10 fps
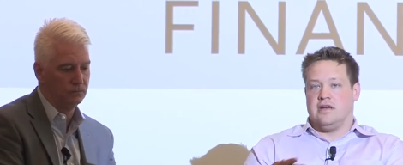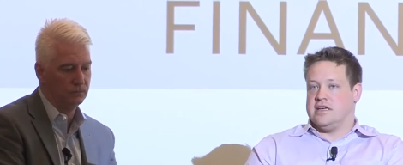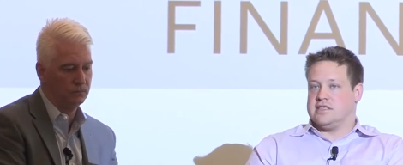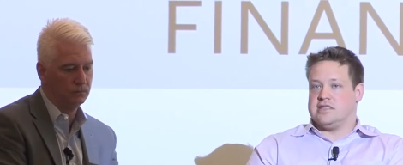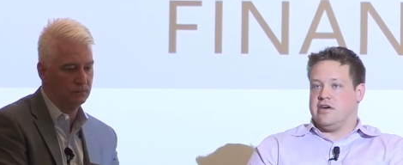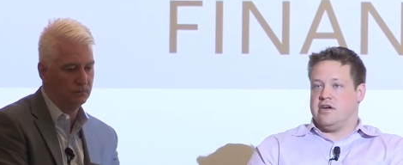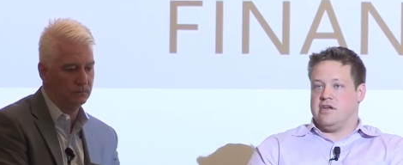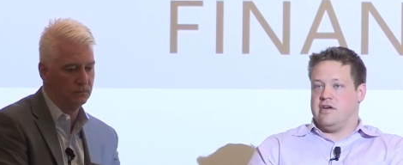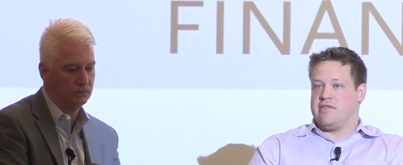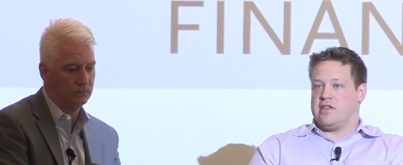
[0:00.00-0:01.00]
Speaker 1: necessary
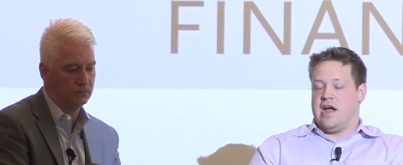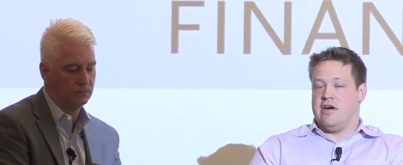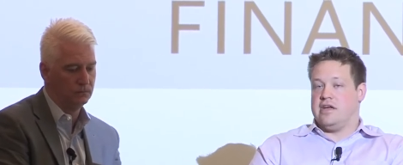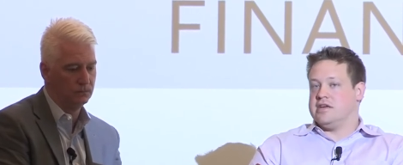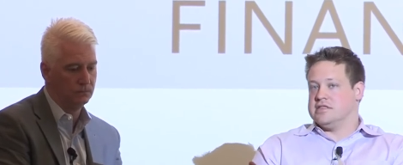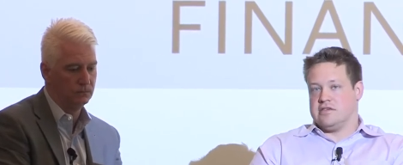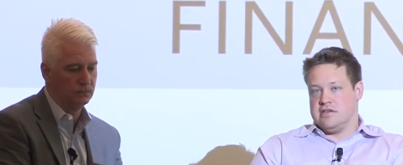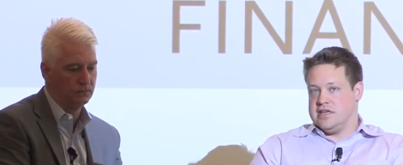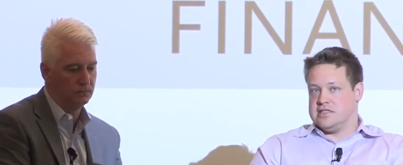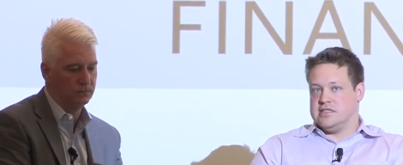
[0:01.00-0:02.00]
enough clarity
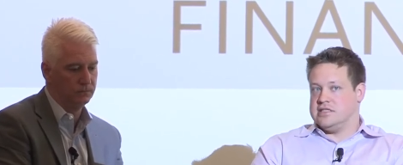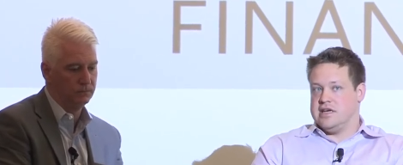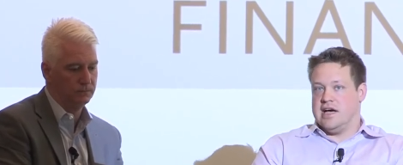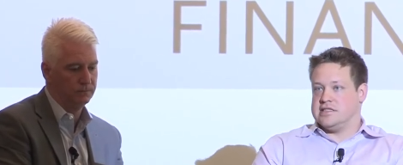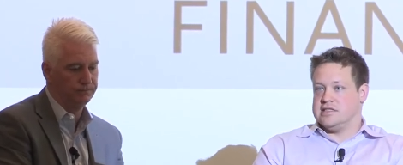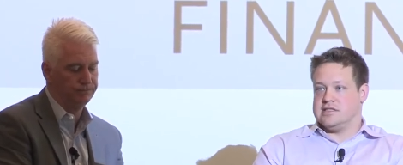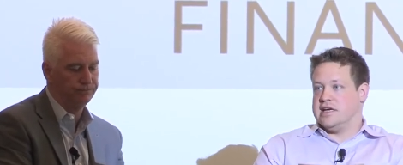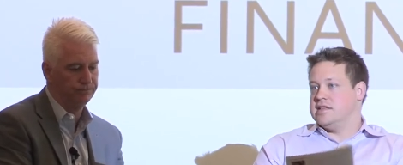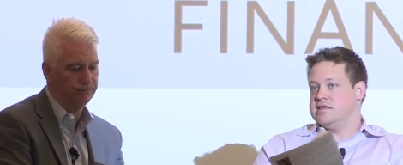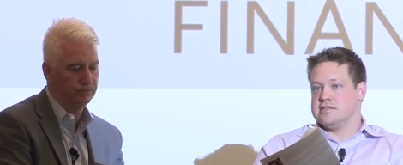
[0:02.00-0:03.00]
considering the SEC hasn't
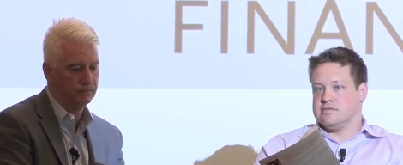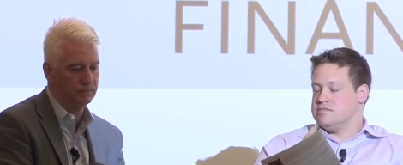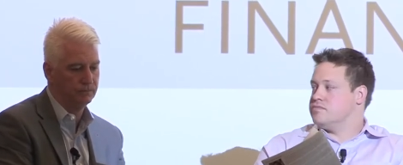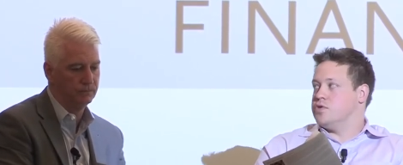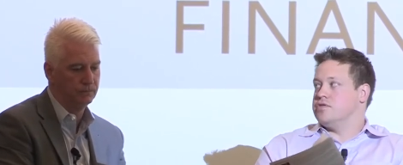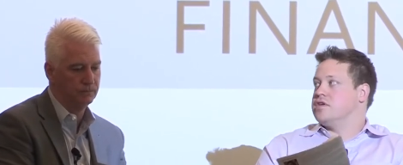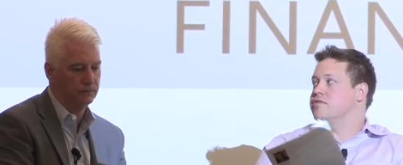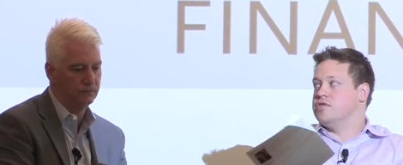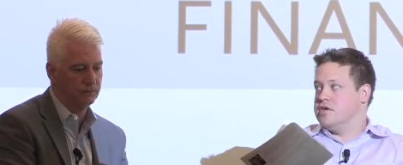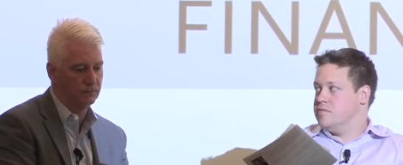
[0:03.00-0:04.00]
said this will
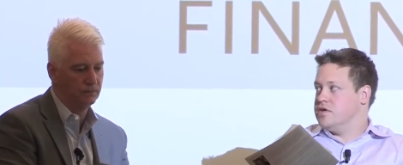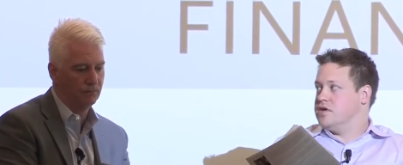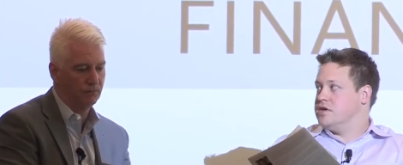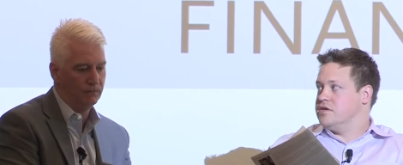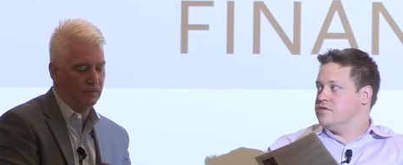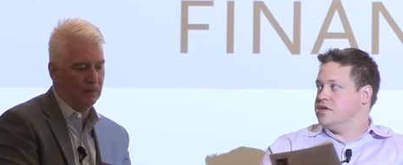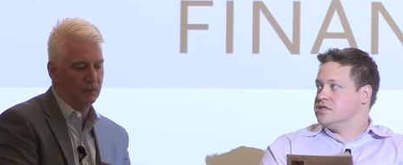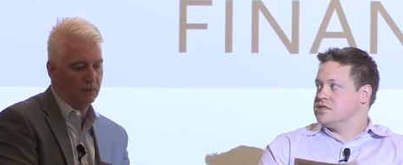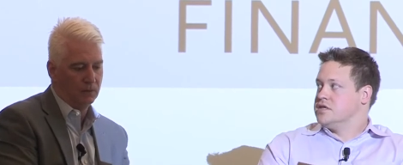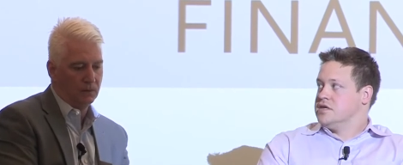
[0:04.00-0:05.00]
give you the ability to do
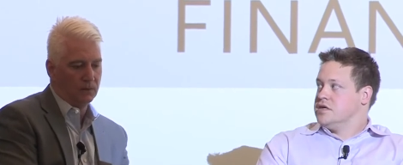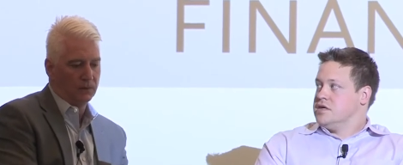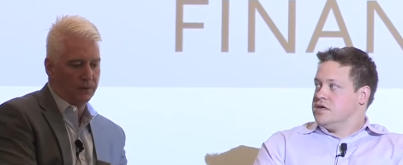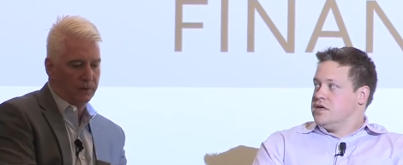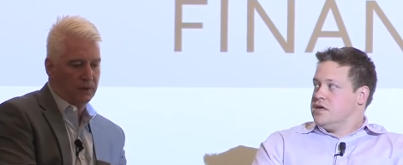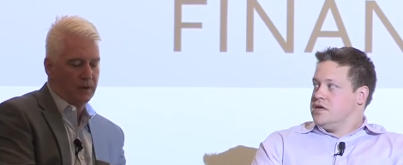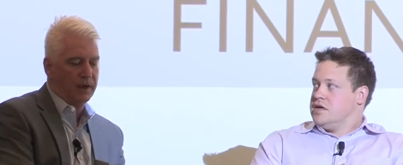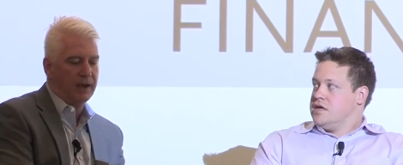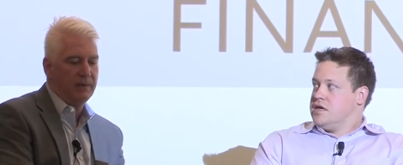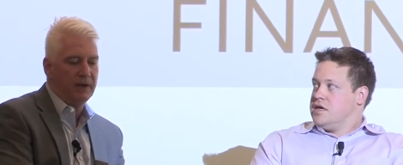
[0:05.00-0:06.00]
this?
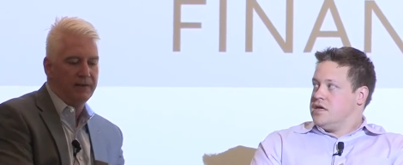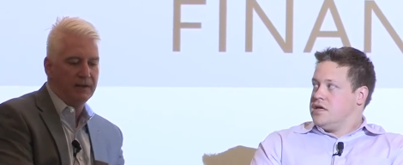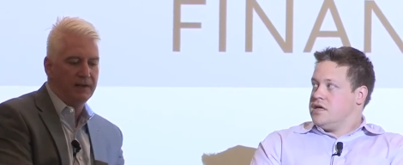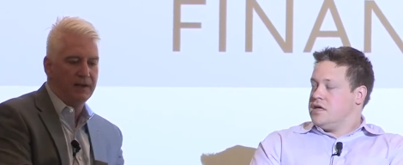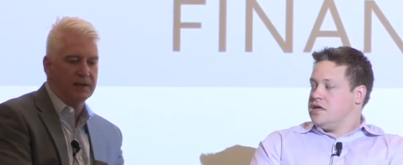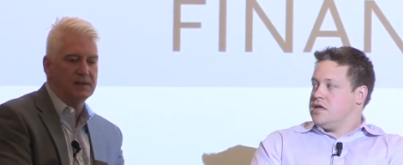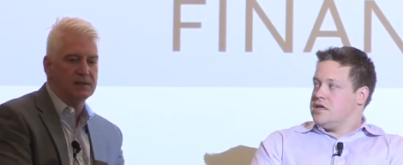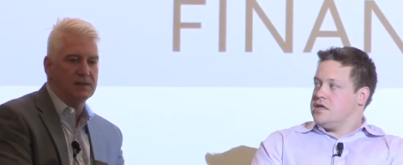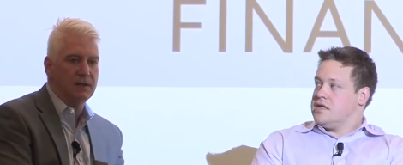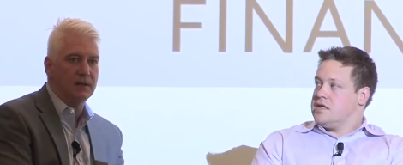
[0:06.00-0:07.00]
Speaker 2: Yeah, I mean, I think the
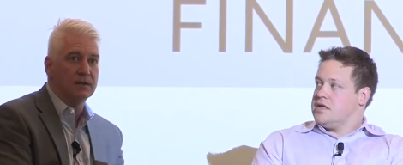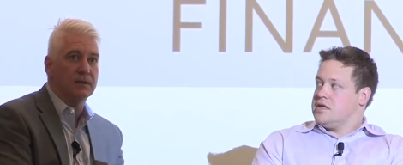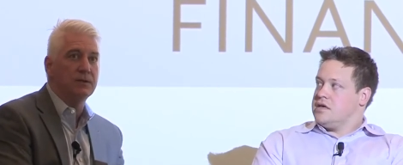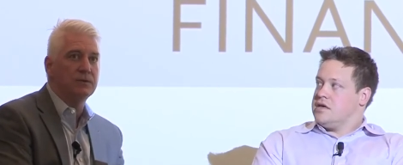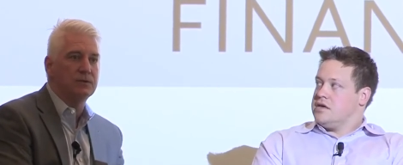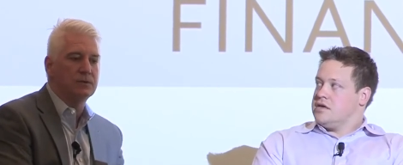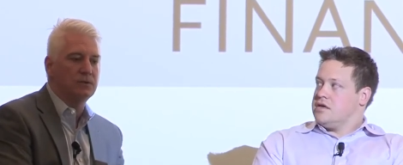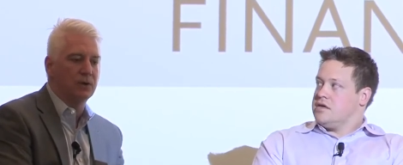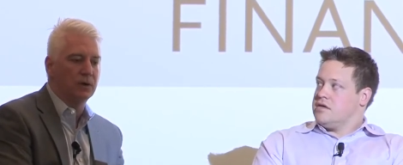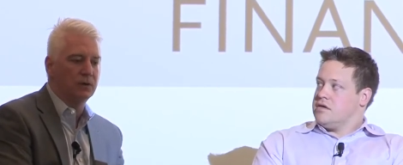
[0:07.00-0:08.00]
SEC continues to
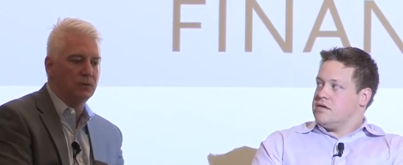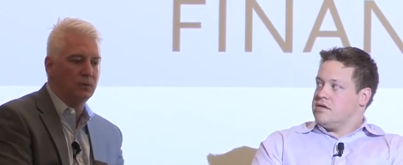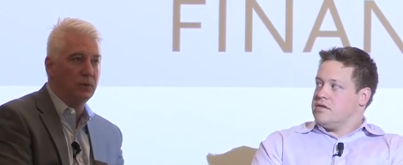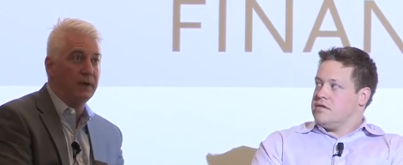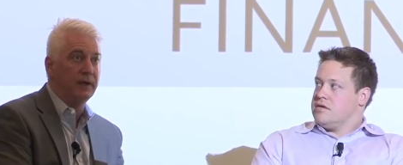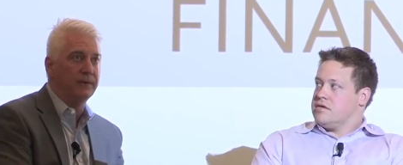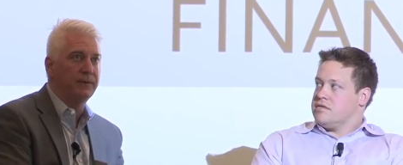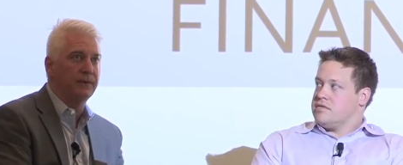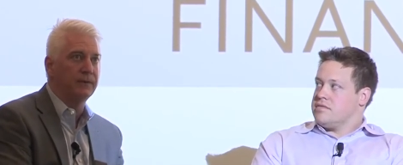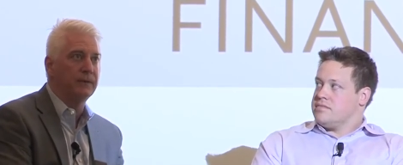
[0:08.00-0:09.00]
struggle with
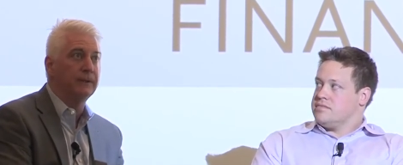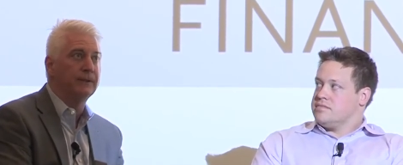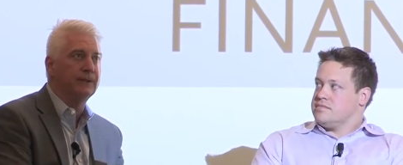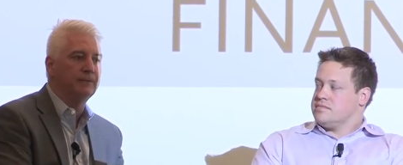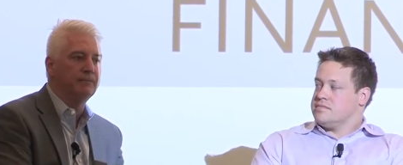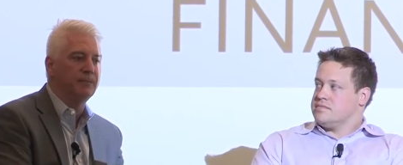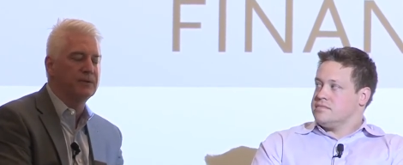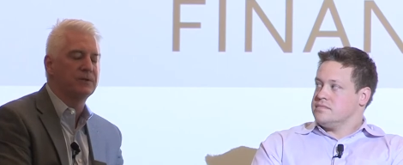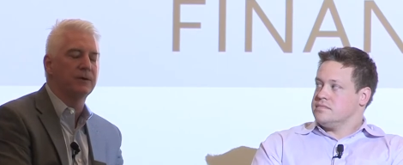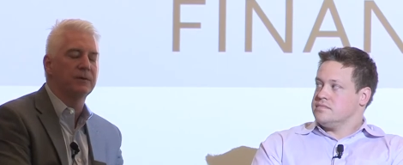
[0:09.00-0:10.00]
um,
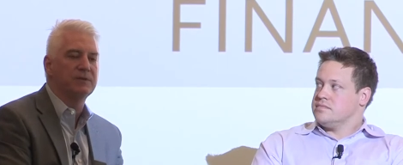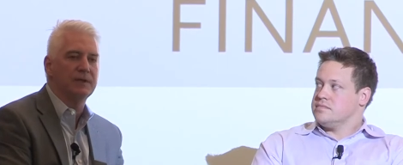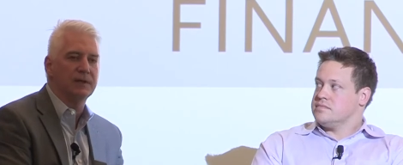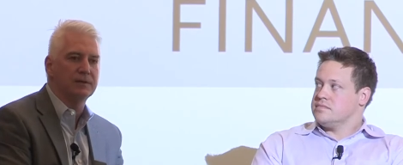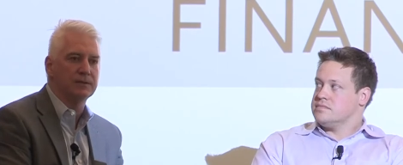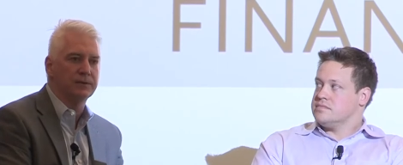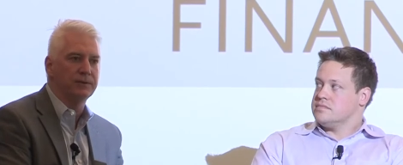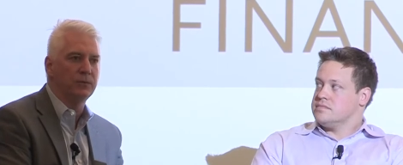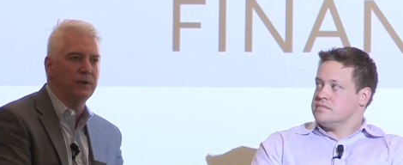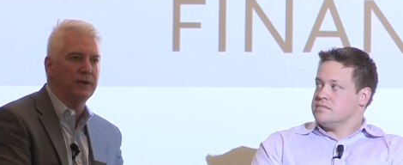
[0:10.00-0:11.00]
the circumstances
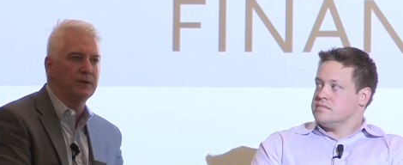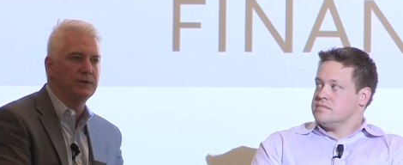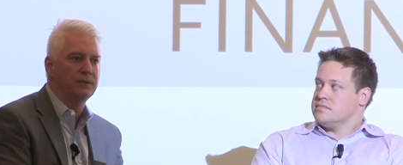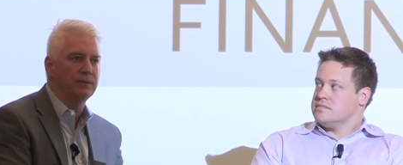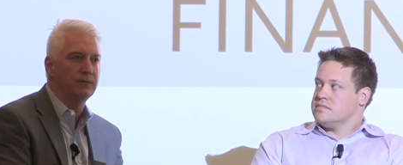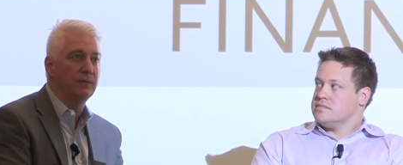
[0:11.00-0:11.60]
under which